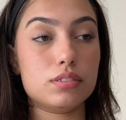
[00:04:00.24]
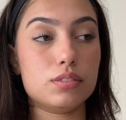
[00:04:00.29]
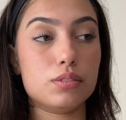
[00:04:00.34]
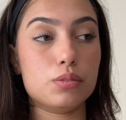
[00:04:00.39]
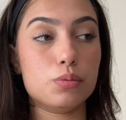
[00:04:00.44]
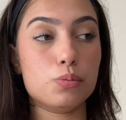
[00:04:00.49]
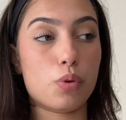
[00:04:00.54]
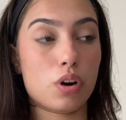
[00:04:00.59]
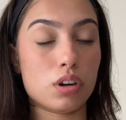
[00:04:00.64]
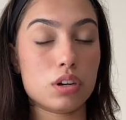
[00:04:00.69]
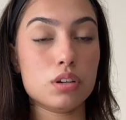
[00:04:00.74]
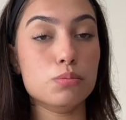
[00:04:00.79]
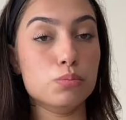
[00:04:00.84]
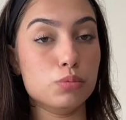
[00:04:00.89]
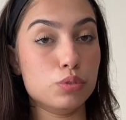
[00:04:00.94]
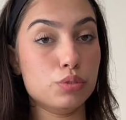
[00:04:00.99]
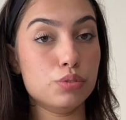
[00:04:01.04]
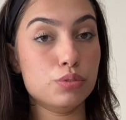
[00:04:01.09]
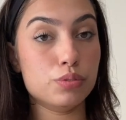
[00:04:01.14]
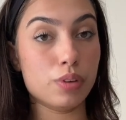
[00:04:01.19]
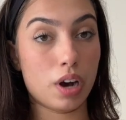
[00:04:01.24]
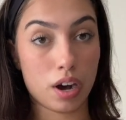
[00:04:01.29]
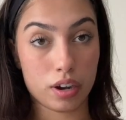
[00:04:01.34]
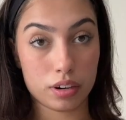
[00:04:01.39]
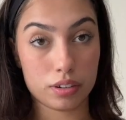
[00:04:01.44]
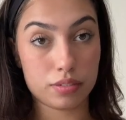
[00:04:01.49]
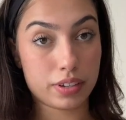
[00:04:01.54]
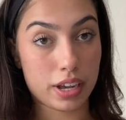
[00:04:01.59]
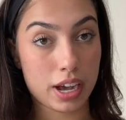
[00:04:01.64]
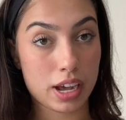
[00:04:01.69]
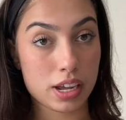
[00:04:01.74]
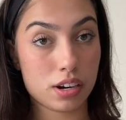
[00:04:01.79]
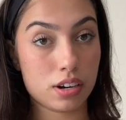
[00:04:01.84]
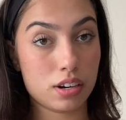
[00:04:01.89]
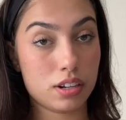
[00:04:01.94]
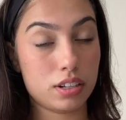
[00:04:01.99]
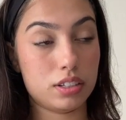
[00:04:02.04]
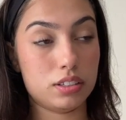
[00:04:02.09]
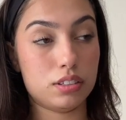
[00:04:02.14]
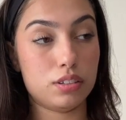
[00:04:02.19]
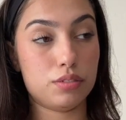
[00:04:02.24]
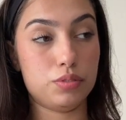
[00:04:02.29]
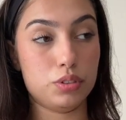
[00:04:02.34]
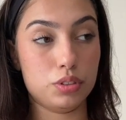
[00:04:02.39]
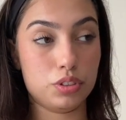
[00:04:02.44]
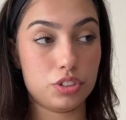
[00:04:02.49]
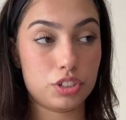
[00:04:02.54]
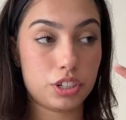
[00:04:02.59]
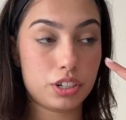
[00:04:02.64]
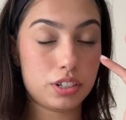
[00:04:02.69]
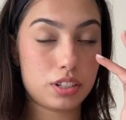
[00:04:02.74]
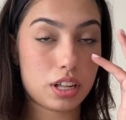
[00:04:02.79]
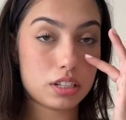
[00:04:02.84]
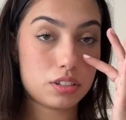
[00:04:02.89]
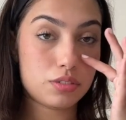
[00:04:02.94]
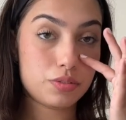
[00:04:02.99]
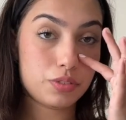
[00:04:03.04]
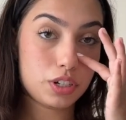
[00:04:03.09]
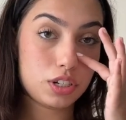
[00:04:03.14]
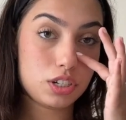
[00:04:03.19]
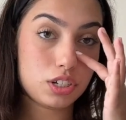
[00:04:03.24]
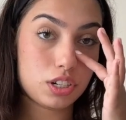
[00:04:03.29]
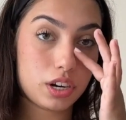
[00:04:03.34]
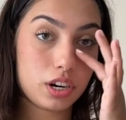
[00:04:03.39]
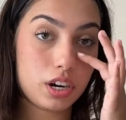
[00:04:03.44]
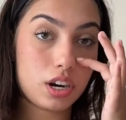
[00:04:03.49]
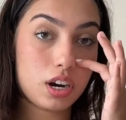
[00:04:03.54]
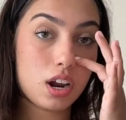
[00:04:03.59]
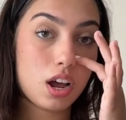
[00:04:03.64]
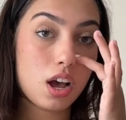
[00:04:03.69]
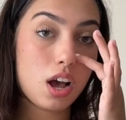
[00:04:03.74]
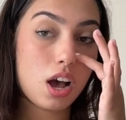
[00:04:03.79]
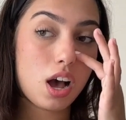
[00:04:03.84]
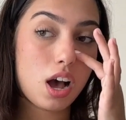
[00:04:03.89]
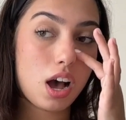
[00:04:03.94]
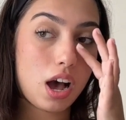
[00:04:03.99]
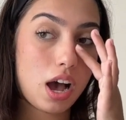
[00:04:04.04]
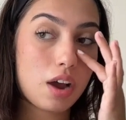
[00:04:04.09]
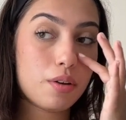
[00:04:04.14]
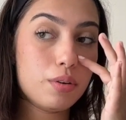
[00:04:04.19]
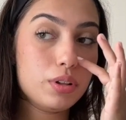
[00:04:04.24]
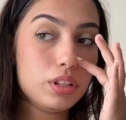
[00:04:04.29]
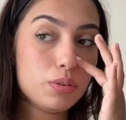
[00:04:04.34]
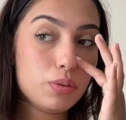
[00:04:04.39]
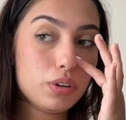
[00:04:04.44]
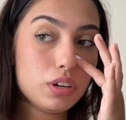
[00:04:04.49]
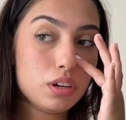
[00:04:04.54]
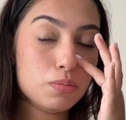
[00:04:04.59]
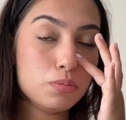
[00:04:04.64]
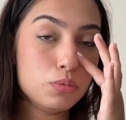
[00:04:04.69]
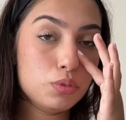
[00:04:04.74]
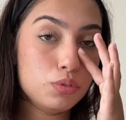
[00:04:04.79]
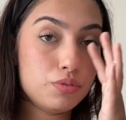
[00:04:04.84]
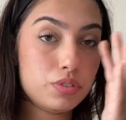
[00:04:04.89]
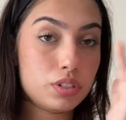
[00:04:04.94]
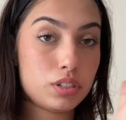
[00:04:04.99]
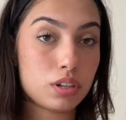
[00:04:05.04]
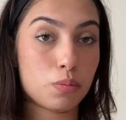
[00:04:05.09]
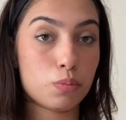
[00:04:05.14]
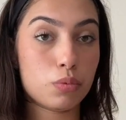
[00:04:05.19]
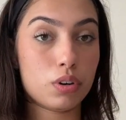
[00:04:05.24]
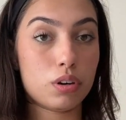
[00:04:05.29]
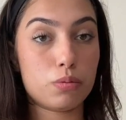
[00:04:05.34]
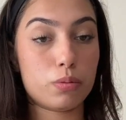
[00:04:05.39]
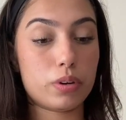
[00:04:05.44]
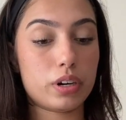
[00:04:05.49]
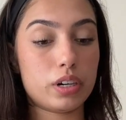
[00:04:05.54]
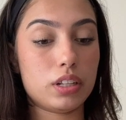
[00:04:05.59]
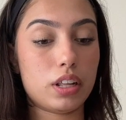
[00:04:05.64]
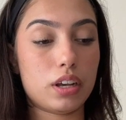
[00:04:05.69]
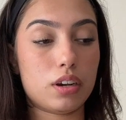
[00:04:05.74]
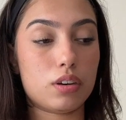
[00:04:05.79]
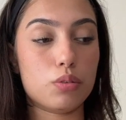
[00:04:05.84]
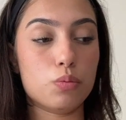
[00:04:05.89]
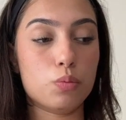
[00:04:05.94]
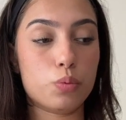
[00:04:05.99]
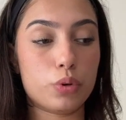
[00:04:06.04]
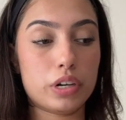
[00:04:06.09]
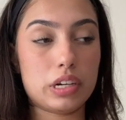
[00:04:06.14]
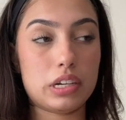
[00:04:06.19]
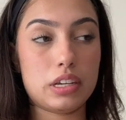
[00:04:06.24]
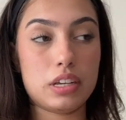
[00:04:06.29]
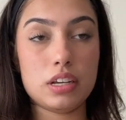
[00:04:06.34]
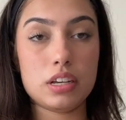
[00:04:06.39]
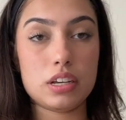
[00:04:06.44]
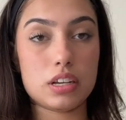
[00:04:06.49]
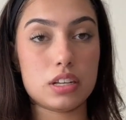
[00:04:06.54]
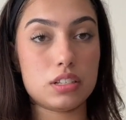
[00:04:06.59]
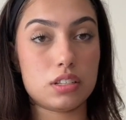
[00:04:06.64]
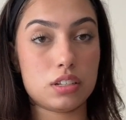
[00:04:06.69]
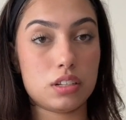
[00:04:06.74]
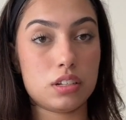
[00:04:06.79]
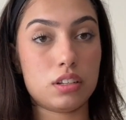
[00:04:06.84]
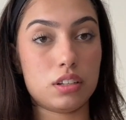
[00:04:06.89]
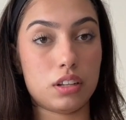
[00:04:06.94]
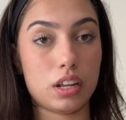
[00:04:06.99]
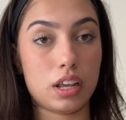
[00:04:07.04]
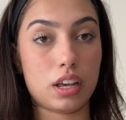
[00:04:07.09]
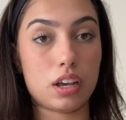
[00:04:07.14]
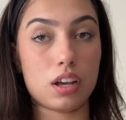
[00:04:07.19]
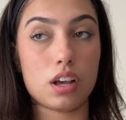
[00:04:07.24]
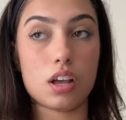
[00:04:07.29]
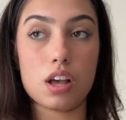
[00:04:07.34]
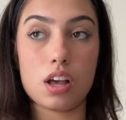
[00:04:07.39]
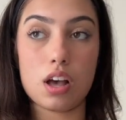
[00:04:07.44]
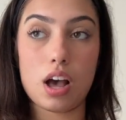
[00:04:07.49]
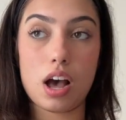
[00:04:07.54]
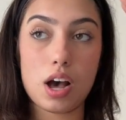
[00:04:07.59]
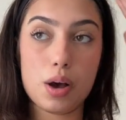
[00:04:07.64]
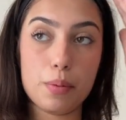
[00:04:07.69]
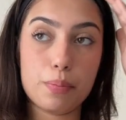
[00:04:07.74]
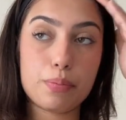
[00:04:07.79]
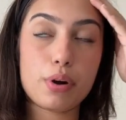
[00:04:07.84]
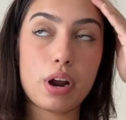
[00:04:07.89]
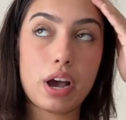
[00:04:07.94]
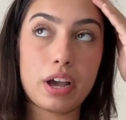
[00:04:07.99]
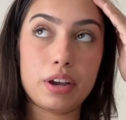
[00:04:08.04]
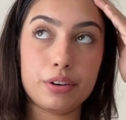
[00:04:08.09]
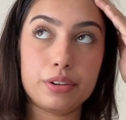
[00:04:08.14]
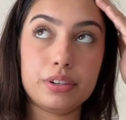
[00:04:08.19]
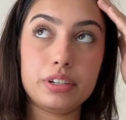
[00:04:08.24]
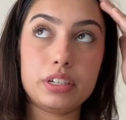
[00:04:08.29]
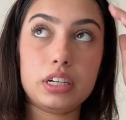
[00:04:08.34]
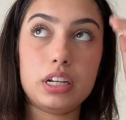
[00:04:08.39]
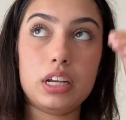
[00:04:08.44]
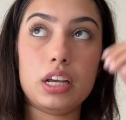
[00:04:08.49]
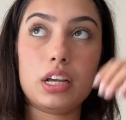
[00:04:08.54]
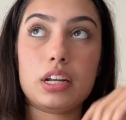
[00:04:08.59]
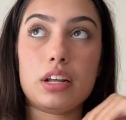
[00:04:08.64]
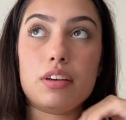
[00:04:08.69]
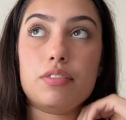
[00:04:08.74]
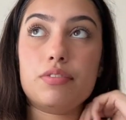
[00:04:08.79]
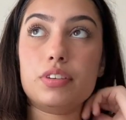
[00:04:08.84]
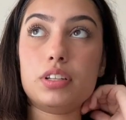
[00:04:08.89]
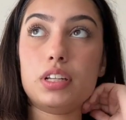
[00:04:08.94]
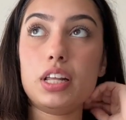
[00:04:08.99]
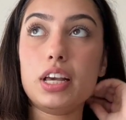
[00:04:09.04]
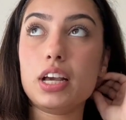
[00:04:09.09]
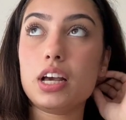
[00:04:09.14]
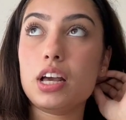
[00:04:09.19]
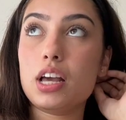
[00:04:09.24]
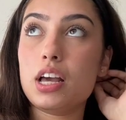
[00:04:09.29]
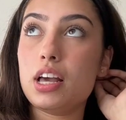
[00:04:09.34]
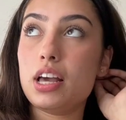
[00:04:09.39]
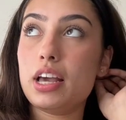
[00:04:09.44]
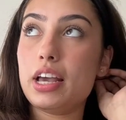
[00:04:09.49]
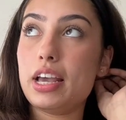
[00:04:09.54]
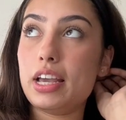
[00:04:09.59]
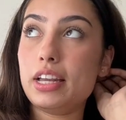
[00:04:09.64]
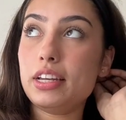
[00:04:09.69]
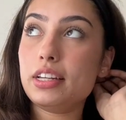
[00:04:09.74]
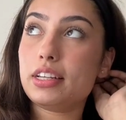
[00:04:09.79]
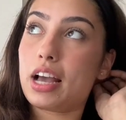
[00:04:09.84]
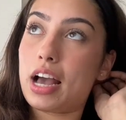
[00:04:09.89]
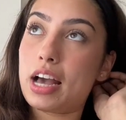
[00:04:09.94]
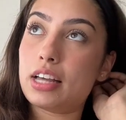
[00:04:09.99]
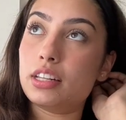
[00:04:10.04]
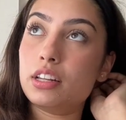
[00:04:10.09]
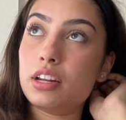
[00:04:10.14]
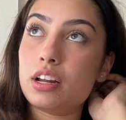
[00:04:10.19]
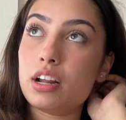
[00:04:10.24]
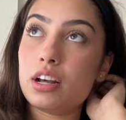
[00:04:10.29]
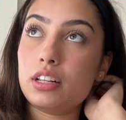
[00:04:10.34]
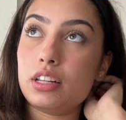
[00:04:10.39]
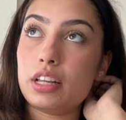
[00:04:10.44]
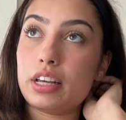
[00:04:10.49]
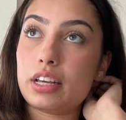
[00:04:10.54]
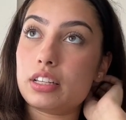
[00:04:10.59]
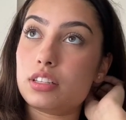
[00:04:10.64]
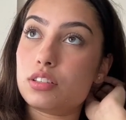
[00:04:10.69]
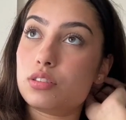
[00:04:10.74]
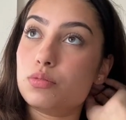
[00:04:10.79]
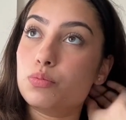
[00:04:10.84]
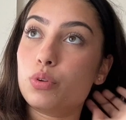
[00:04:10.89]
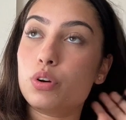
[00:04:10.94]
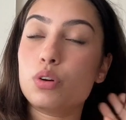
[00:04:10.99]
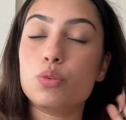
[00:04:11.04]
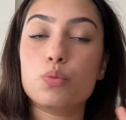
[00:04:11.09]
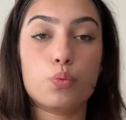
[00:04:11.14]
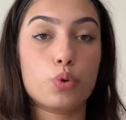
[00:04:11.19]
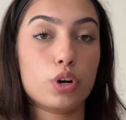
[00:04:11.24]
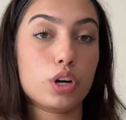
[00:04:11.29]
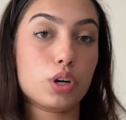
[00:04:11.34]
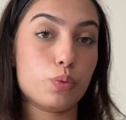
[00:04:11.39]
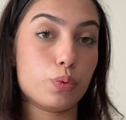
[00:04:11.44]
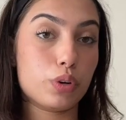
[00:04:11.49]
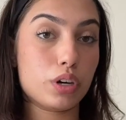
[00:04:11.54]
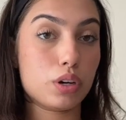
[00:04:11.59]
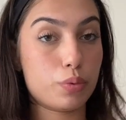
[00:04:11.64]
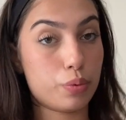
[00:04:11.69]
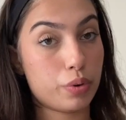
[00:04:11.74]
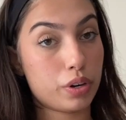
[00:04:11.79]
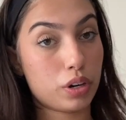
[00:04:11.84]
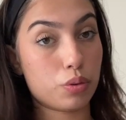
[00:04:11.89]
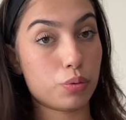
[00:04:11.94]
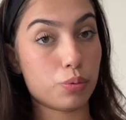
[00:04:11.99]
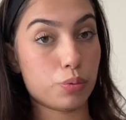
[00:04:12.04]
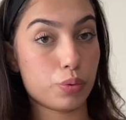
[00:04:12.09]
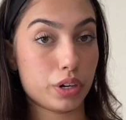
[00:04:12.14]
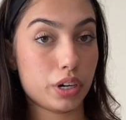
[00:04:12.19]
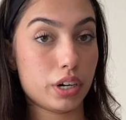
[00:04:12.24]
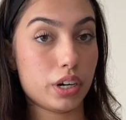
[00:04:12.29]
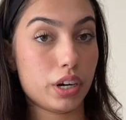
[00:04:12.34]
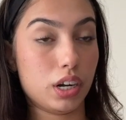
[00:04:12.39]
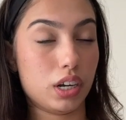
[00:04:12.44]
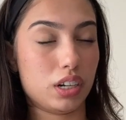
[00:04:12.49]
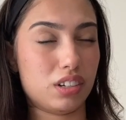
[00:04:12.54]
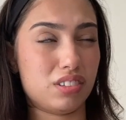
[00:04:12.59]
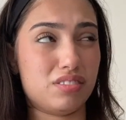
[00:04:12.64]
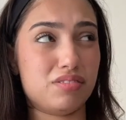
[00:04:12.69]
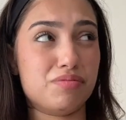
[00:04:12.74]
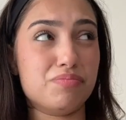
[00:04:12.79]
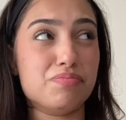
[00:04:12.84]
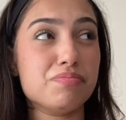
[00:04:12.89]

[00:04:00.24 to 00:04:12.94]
want to move out of Canada in the future, that's for sure. I really want to move somewhere where like working isn't like a priority. And I feel like in Canada, like, it's more work, work, work, work, and